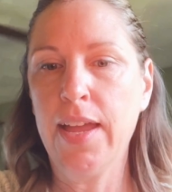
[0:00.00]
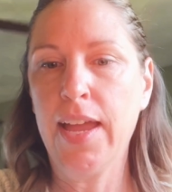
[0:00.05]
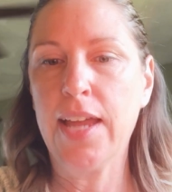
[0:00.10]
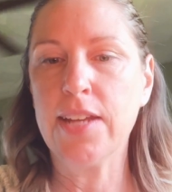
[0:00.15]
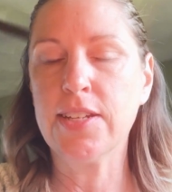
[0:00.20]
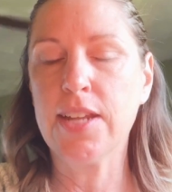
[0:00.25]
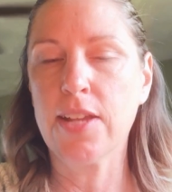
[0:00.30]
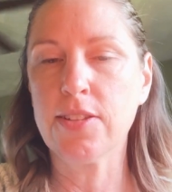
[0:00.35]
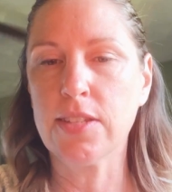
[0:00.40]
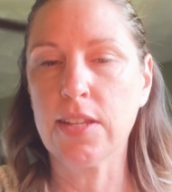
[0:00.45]

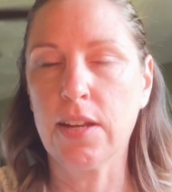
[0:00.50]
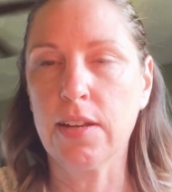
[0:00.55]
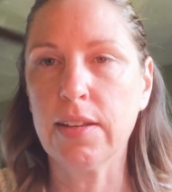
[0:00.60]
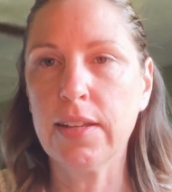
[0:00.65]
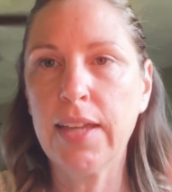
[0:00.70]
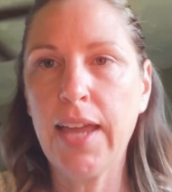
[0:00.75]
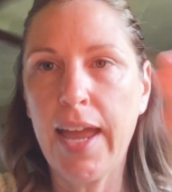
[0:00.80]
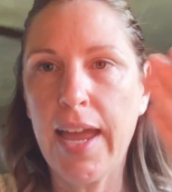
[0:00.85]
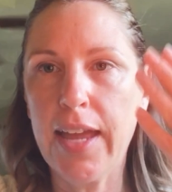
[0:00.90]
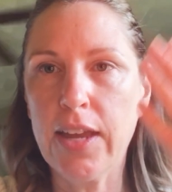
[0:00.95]
It
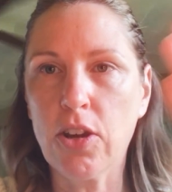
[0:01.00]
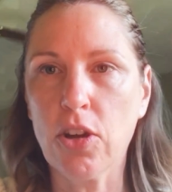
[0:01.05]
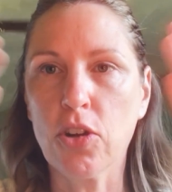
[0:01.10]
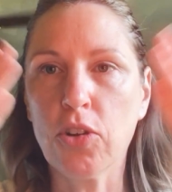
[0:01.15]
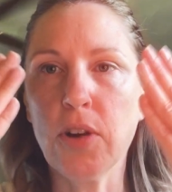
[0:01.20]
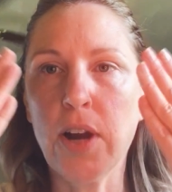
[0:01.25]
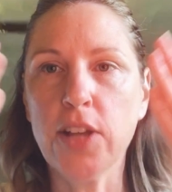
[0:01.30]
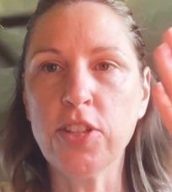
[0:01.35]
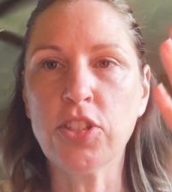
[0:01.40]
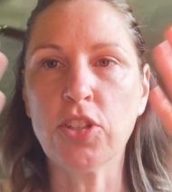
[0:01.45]
doesn't cake or
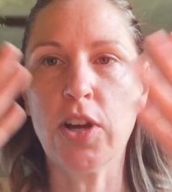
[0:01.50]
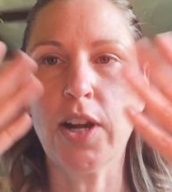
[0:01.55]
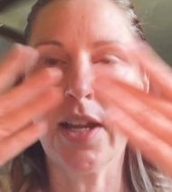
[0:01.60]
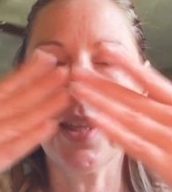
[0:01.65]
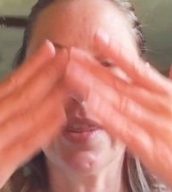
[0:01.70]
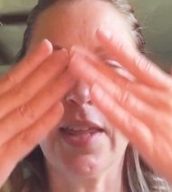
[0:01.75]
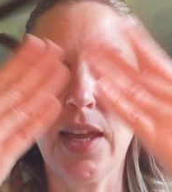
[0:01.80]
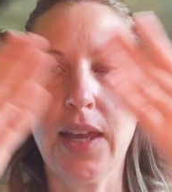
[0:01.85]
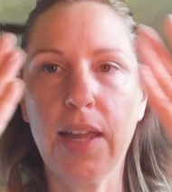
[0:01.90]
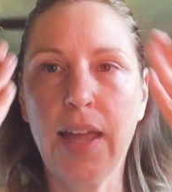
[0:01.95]
crust or
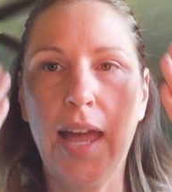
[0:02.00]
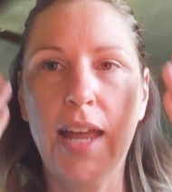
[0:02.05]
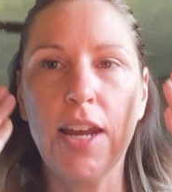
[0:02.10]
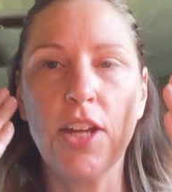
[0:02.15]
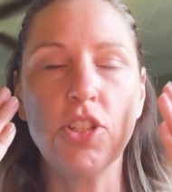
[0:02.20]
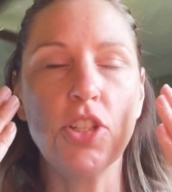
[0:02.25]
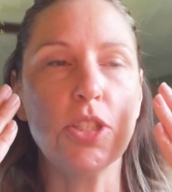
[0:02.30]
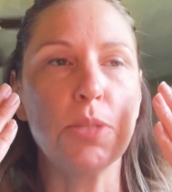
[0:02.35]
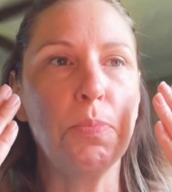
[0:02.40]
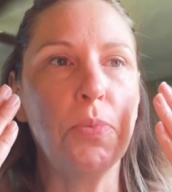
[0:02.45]
anything, and
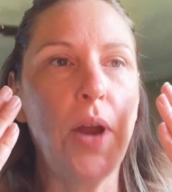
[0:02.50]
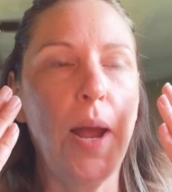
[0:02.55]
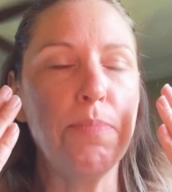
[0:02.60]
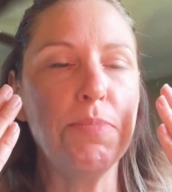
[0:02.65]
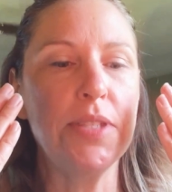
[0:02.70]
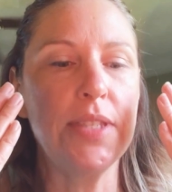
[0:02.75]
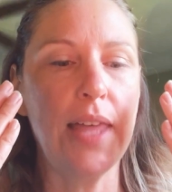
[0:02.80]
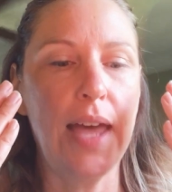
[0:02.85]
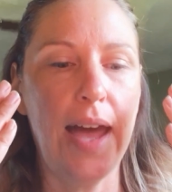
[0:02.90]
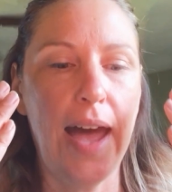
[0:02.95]
it just
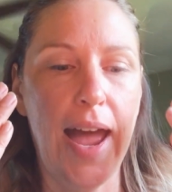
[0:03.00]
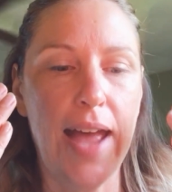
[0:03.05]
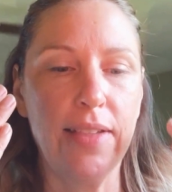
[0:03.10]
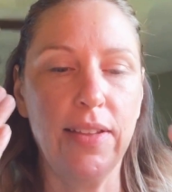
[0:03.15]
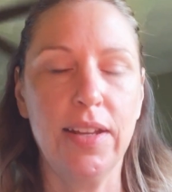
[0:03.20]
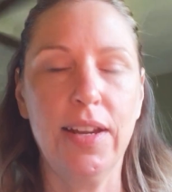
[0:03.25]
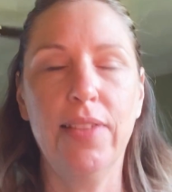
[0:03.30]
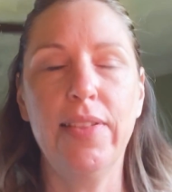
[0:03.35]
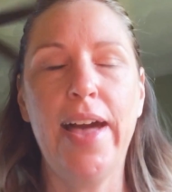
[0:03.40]
preps that eyelid.